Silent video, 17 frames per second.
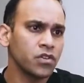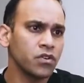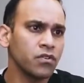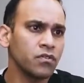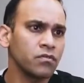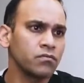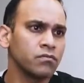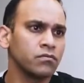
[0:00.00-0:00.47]

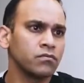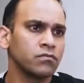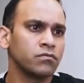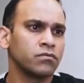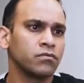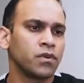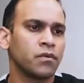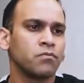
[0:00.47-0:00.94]
So
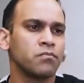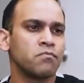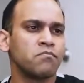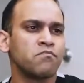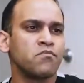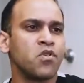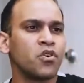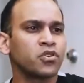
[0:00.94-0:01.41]
when
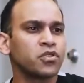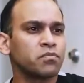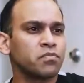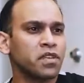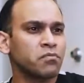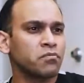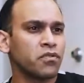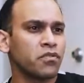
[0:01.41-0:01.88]
most
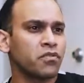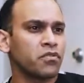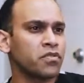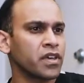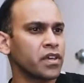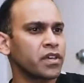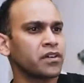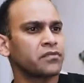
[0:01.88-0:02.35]
people
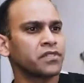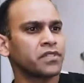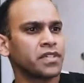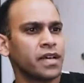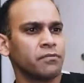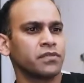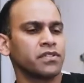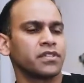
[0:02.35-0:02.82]
think of
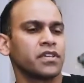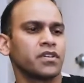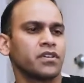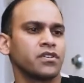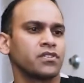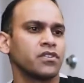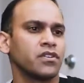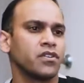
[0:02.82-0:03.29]
stem
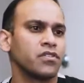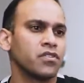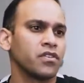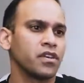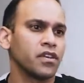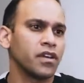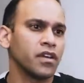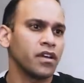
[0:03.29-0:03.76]
cells, they're
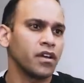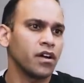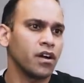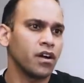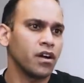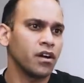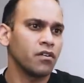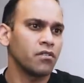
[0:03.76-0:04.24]
thinking
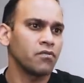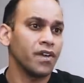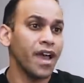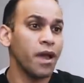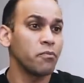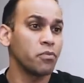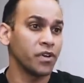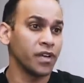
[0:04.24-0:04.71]
of
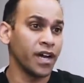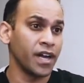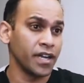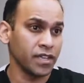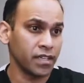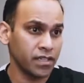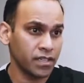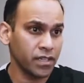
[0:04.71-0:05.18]

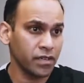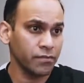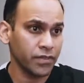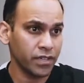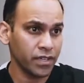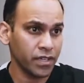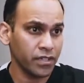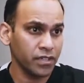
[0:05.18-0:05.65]
embryonic stem
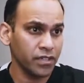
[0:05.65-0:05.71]
cells.